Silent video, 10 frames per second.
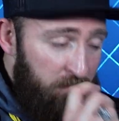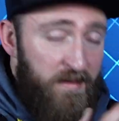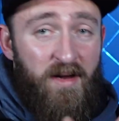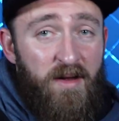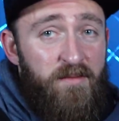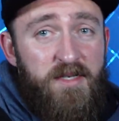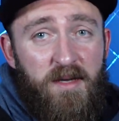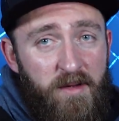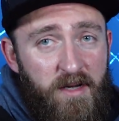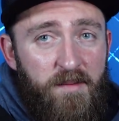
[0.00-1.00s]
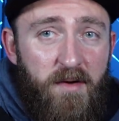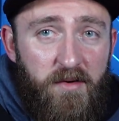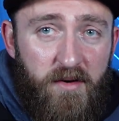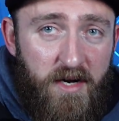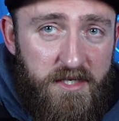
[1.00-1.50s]
Now, every time I come out
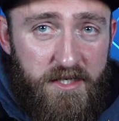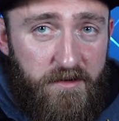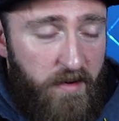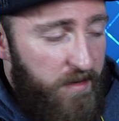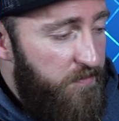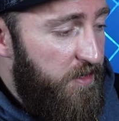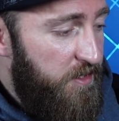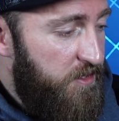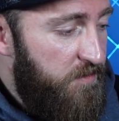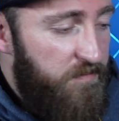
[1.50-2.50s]
here, I see whitefish.